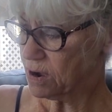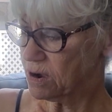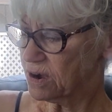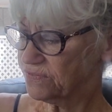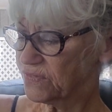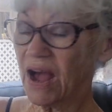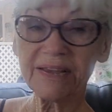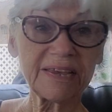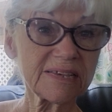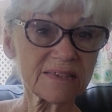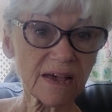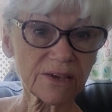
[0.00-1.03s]
off. I
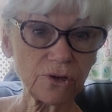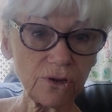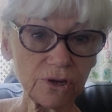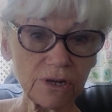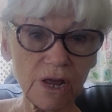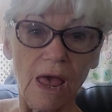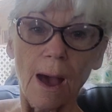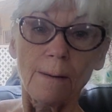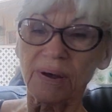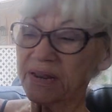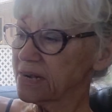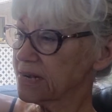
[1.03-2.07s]
guess I could.
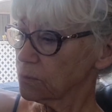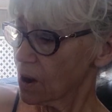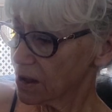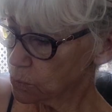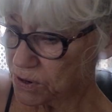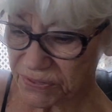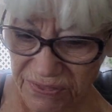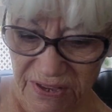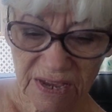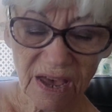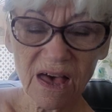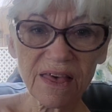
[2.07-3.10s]
But anyway, with
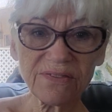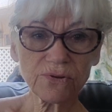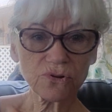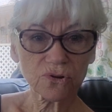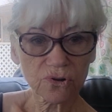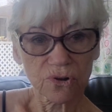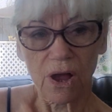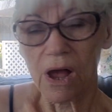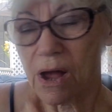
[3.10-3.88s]
the other